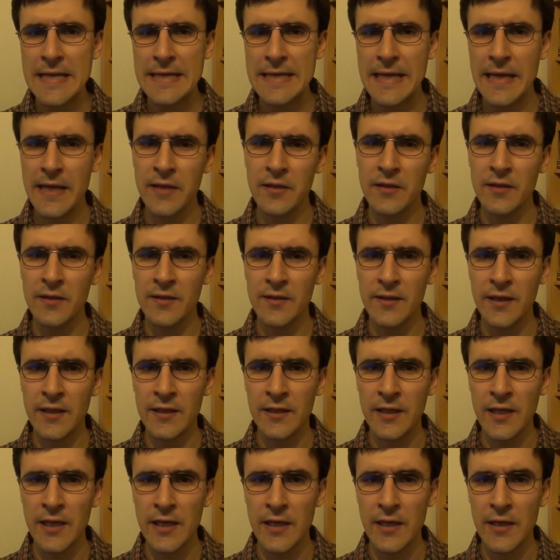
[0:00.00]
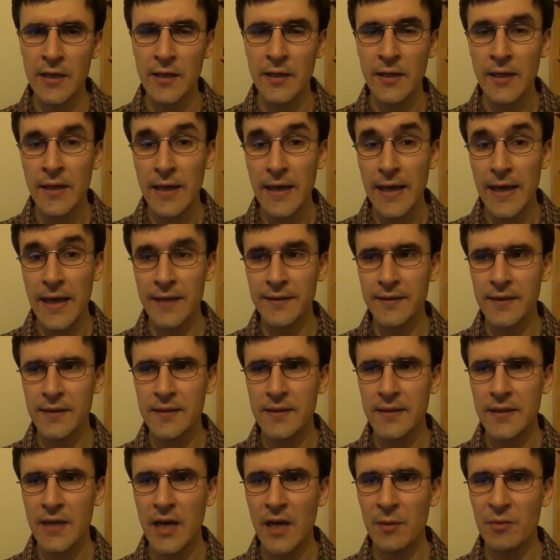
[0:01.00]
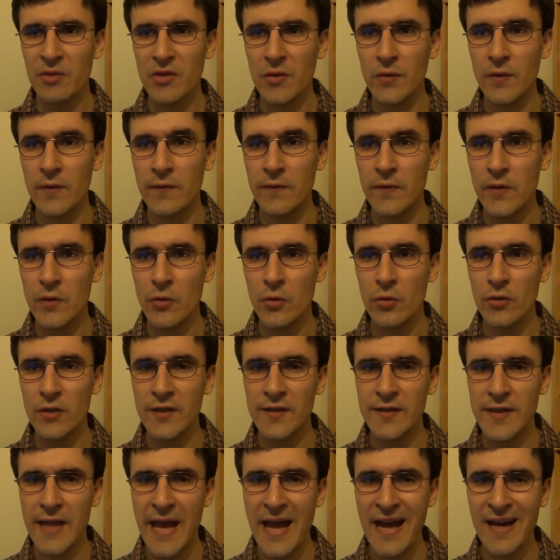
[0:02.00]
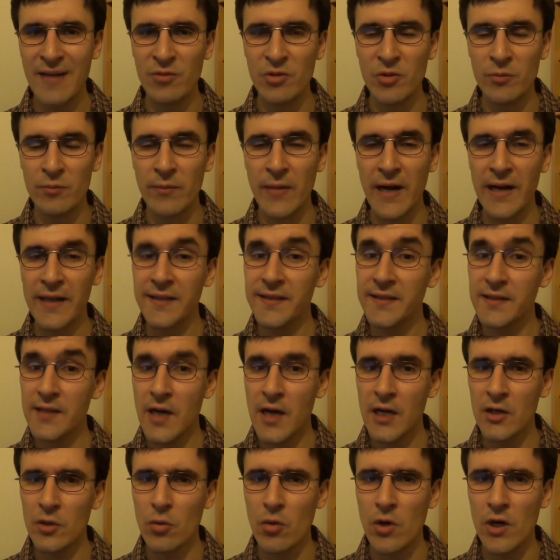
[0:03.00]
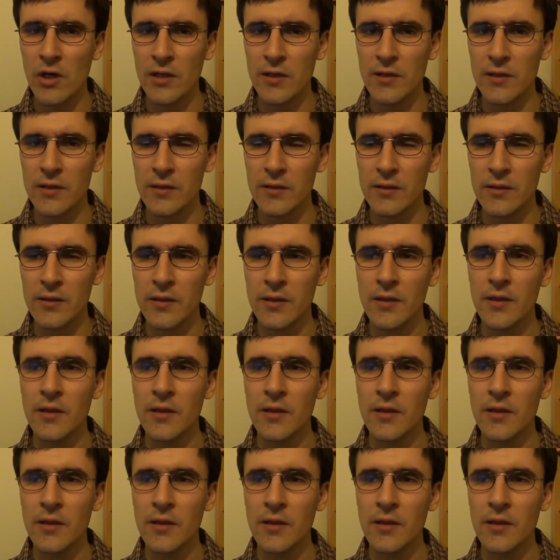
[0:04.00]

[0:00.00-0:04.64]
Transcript: tense in here, as it's time to review this album by Scott Walker,